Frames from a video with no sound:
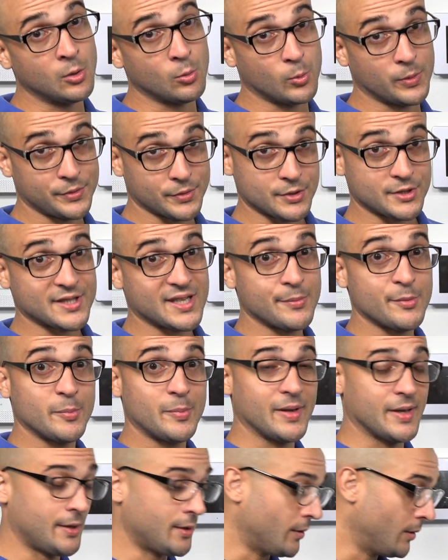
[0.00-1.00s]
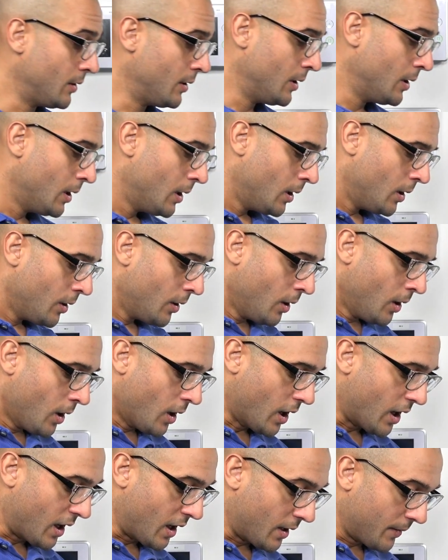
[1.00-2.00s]
with your Simon panel.
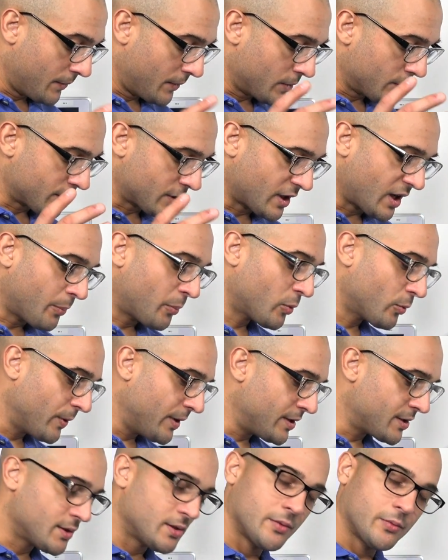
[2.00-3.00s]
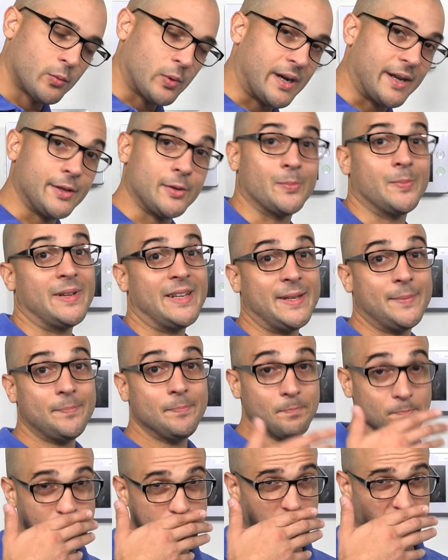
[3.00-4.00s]
Uh, there's a couple reasons of why you may
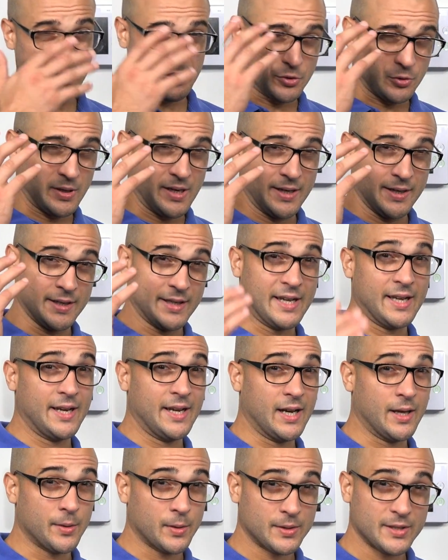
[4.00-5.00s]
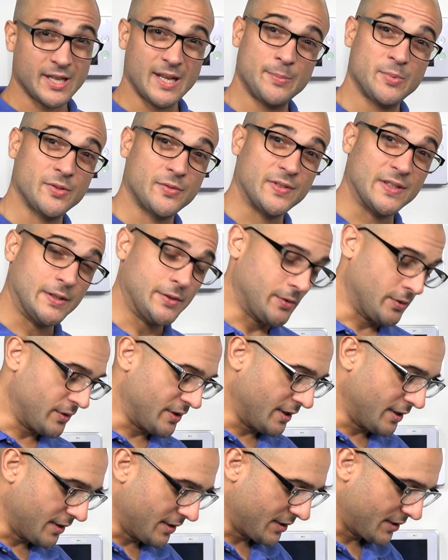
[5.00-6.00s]
be trying to get other types of sensors
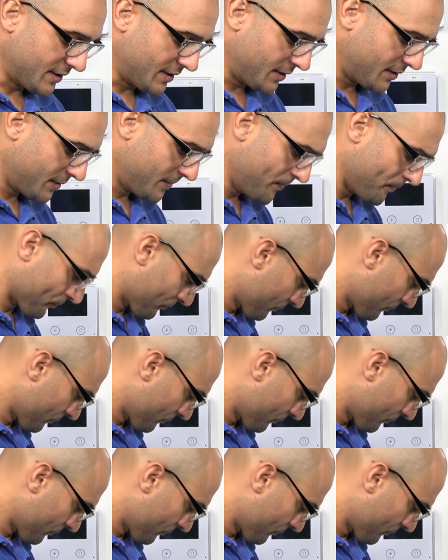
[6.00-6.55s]
into the system.